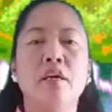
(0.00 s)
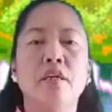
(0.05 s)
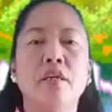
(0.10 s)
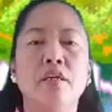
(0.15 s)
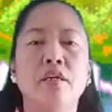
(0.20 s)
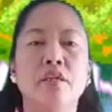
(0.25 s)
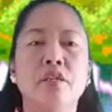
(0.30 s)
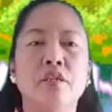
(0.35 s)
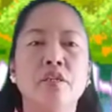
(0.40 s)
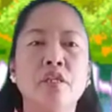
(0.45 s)

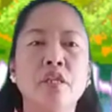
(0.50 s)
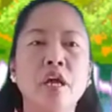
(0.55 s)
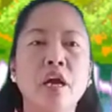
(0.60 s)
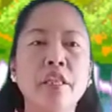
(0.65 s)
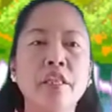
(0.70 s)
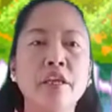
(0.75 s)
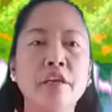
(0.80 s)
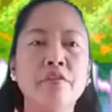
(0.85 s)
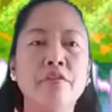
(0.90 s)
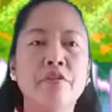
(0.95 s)

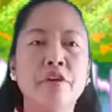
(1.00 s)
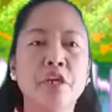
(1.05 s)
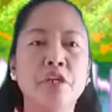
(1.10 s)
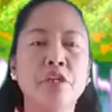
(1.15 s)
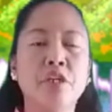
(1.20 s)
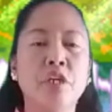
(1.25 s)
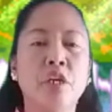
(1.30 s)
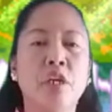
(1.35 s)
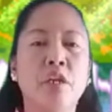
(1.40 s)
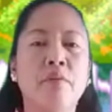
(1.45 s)
Static
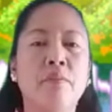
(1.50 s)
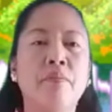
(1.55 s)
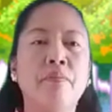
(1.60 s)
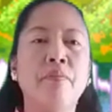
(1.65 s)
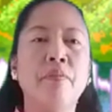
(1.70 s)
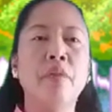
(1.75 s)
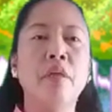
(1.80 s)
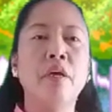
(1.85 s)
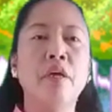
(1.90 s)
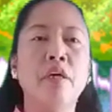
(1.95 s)
friction.
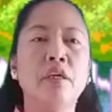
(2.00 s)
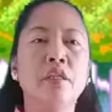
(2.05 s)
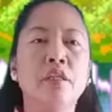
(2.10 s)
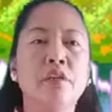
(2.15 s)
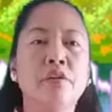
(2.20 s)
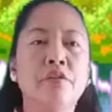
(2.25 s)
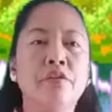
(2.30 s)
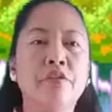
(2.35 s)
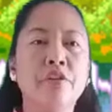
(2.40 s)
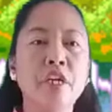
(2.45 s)
The
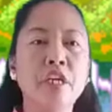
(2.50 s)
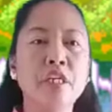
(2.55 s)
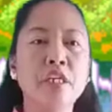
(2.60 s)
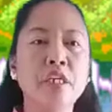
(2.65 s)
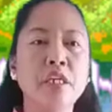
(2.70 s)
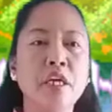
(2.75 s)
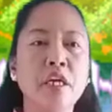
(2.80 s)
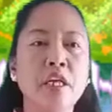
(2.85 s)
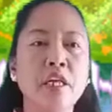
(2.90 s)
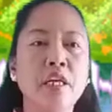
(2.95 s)

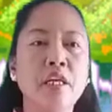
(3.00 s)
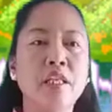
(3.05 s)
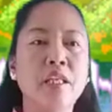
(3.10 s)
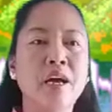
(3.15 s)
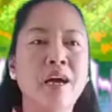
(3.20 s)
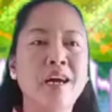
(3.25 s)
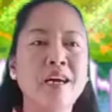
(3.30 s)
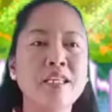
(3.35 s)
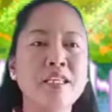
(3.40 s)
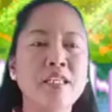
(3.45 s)
friction that
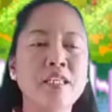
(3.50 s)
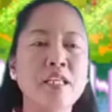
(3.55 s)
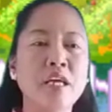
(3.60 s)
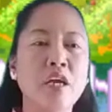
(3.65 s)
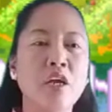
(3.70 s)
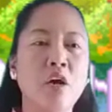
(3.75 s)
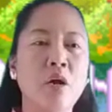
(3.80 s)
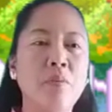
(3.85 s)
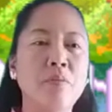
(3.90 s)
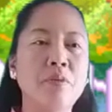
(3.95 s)
acts on
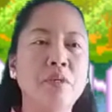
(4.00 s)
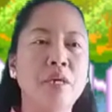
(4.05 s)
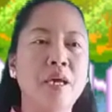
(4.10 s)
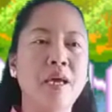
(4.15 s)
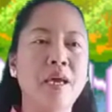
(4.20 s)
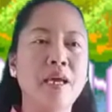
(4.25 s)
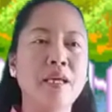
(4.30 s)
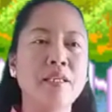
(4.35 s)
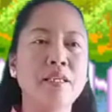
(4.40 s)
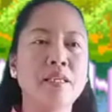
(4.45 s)

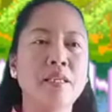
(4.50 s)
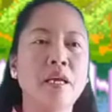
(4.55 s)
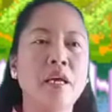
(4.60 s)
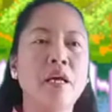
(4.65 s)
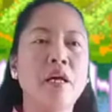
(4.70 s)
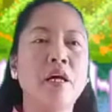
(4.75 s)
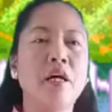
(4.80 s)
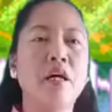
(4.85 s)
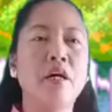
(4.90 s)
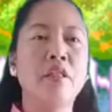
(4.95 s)
objects
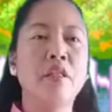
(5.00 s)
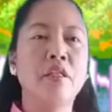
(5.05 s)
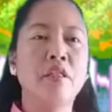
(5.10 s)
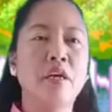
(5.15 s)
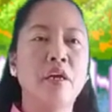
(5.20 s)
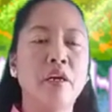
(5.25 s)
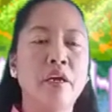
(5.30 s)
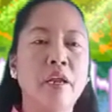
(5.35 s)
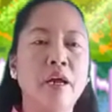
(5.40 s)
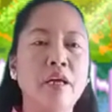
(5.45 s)
that
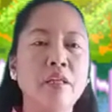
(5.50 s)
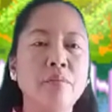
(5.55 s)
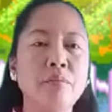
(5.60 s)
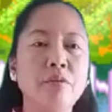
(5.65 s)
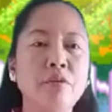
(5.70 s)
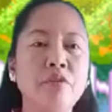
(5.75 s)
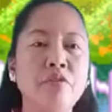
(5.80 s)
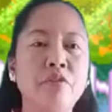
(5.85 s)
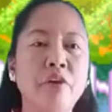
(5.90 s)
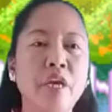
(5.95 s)
are not
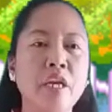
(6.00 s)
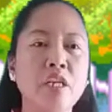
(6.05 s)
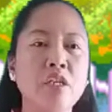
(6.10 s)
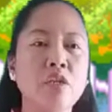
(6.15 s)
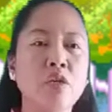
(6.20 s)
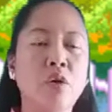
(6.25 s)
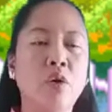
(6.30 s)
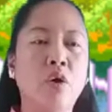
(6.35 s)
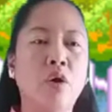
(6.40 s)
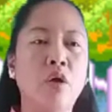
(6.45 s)
moving is
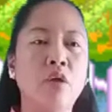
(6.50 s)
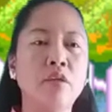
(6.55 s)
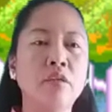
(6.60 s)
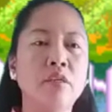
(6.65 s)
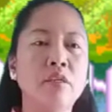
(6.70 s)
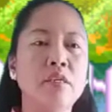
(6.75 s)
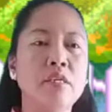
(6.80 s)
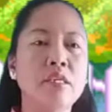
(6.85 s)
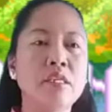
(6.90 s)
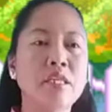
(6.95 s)
called
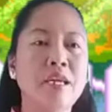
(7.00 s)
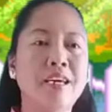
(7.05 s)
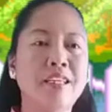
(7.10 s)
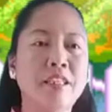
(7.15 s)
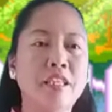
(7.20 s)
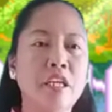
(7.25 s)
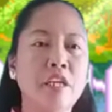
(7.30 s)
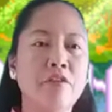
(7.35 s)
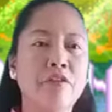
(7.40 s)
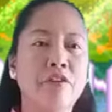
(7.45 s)

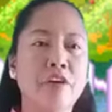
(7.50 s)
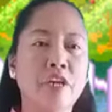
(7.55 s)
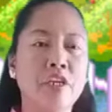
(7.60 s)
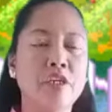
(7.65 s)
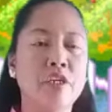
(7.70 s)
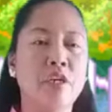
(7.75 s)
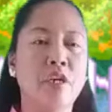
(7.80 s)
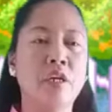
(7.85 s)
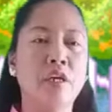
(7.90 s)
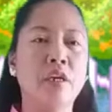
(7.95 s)
static
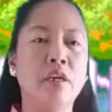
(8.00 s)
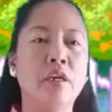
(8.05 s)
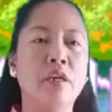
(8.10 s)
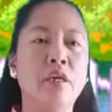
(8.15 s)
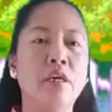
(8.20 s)
friction.